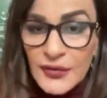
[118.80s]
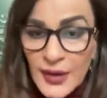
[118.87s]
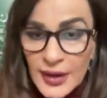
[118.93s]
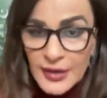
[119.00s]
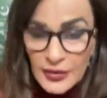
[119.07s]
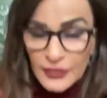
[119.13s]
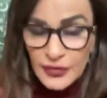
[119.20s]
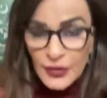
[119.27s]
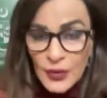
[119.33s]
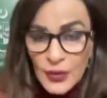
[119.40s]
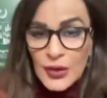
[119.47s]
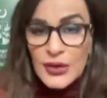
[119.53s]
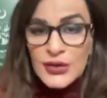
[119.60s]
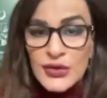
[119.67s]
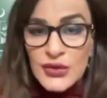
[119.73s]
very
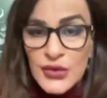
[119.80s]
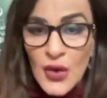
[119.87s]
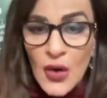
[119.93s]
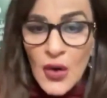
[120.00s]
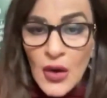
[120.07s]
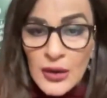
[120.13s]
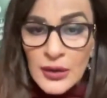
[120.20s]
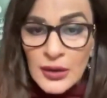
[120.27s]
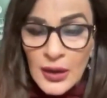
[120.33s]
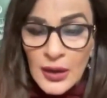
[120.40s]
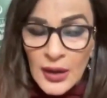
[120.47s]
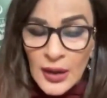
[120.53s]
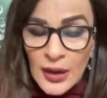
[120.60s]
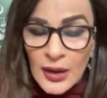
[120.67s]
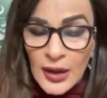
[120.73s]
focused on
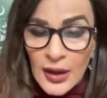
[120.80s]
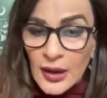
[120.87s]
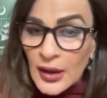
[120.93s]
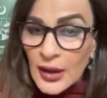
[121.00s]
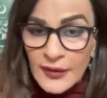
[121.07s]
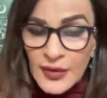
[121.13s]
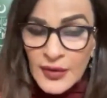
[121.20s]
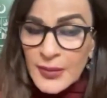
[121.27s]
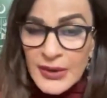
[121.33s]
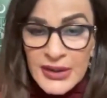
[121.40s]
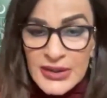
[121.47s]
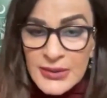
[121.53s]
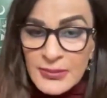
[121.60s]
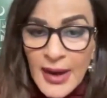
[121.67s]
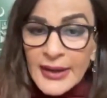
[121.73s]

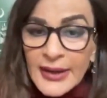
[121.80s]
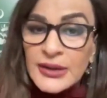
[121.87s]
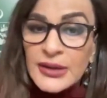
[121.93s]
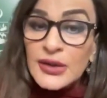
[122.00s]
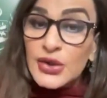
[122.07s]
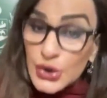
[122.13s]
everybody's mind